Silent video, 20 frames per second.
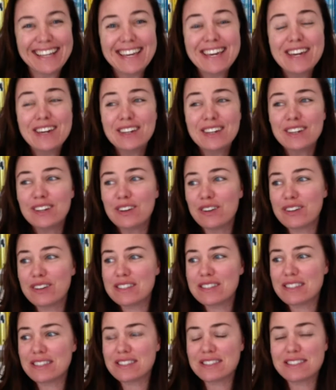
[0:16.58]

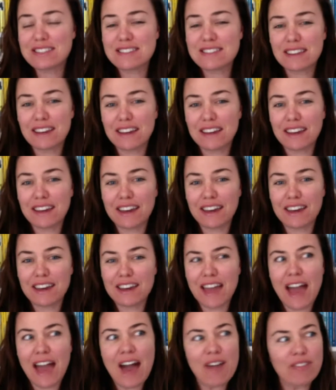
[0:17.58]
It's
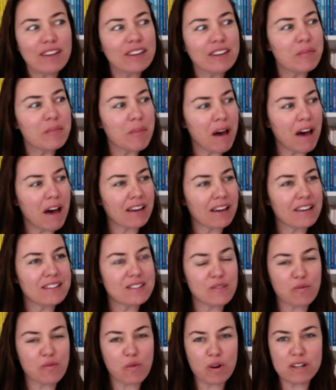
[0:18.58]
having the markers
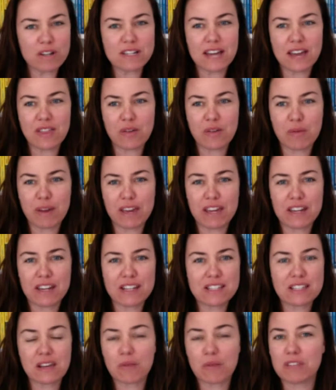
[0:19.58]
of what day of the week it
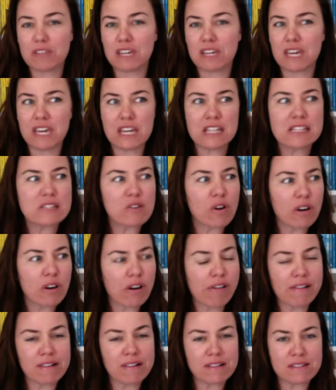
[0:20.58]
is, like with the kids not
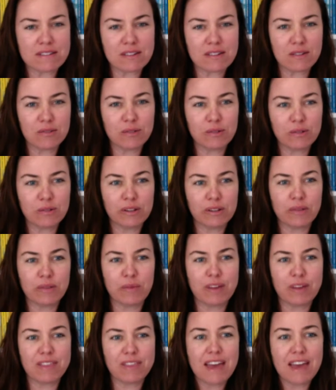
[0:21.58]
going to school and
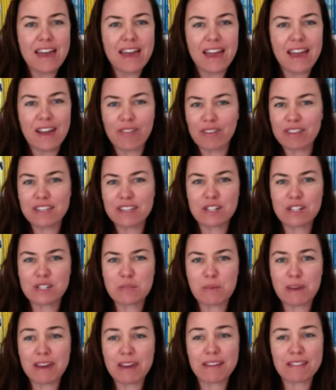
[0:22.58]
with everything just
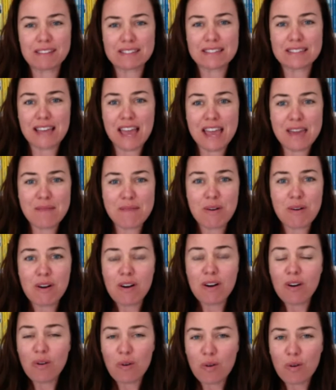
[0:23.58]
being the same
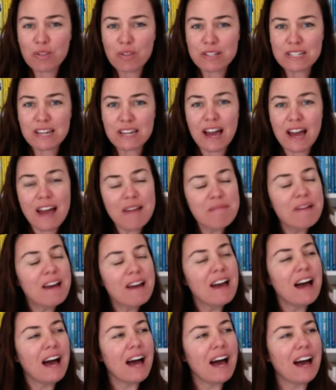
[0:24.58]
all the time.
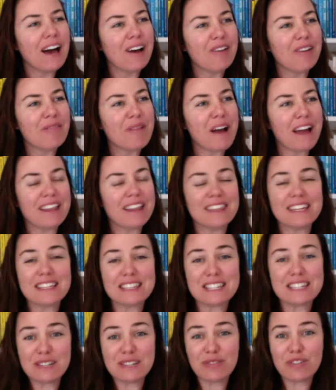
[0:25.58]
I think the
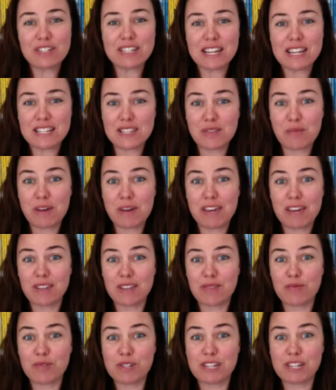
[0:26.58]
different days of the week and the
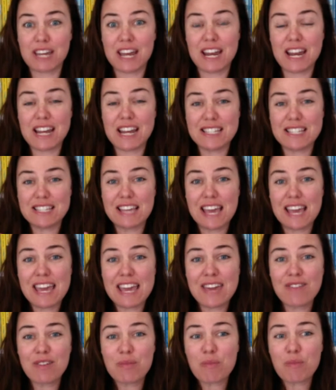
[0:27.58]
routine is
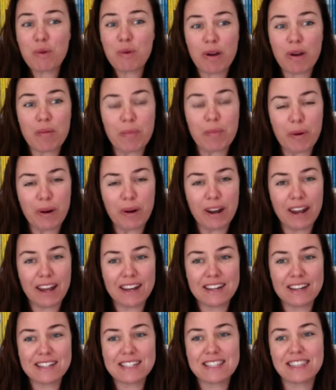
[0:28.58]
even more
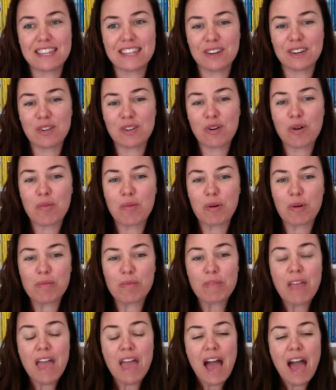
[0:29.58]
important than normal.
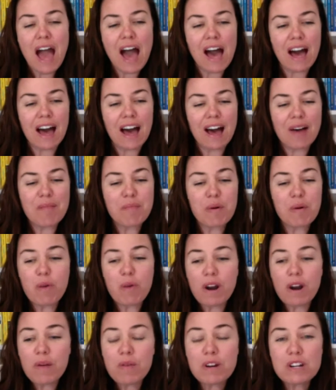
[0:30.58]
But
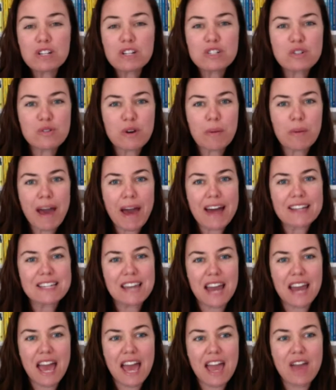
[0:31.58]
what I wanted to talk about
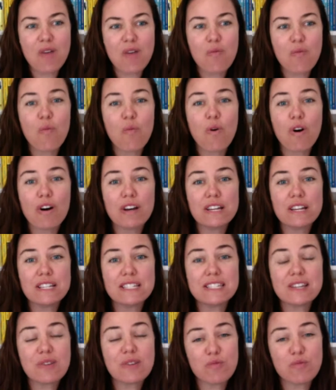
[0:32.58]
today
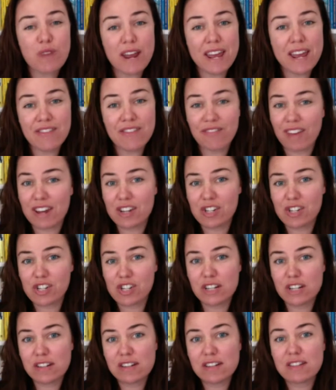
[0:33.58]
was
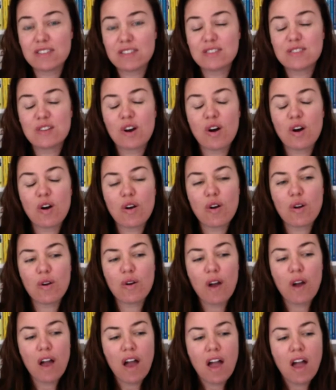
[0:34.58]
reinvention. So
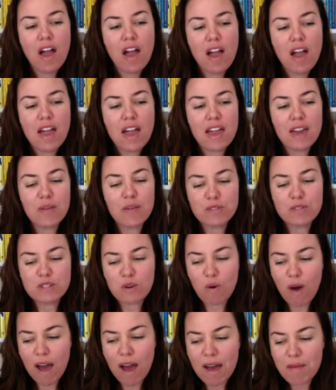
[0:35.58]
it was
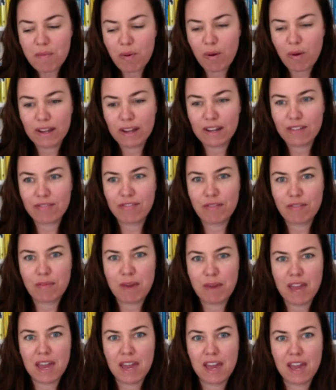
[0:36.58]
quite poignant for
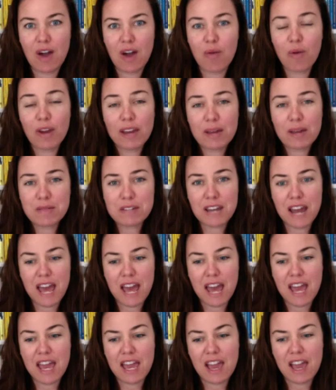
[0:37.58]
me. I woke up
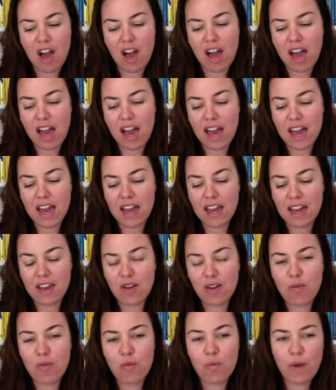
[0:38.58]
today, I
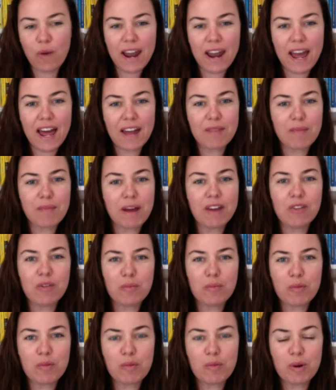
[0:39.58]
went out, my
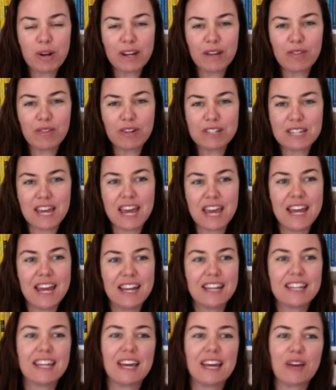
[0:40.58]
normal morning
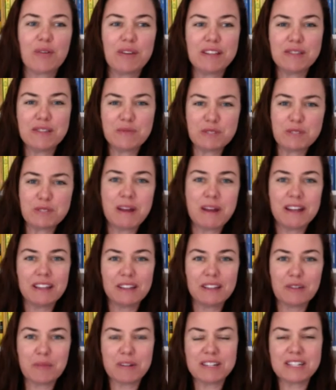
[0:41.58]
routine, like we spend a
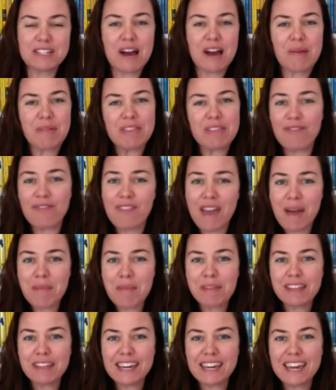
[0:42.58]
little bit of time with the
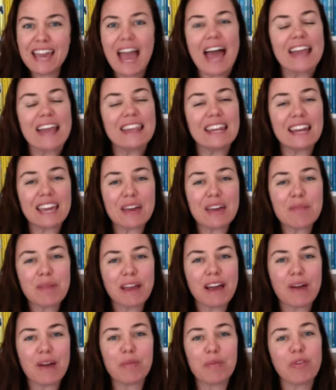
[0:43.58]
family, and then I get my
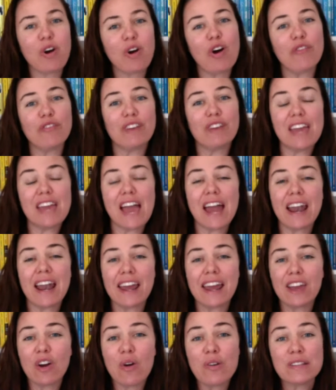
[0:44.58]
cup of coffee and I
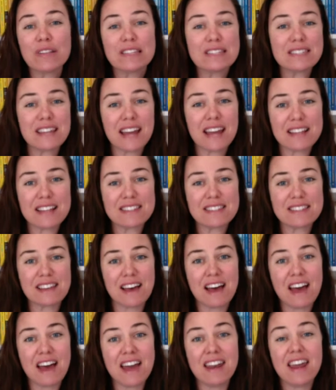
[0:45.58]
go and sit
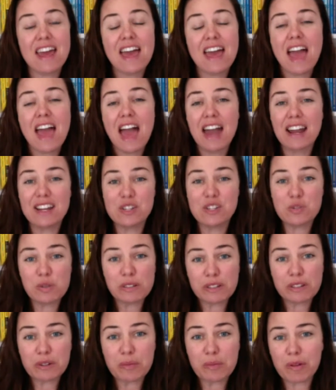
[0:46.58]
outside and I do a
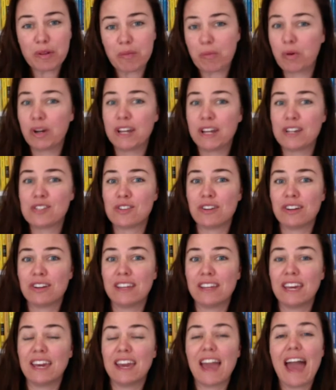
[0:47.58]
little bit of morning
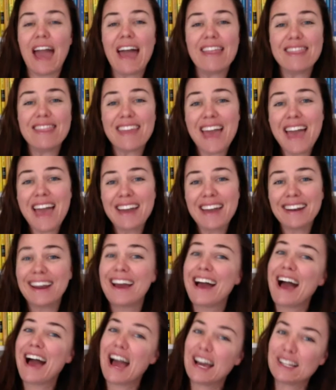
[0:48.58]
journaling, and then
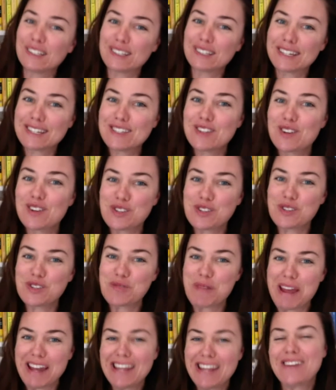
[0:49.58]
I look at social
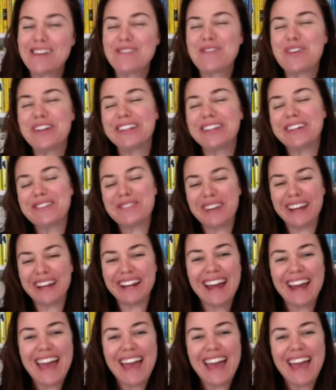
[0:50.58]
media for a little bit.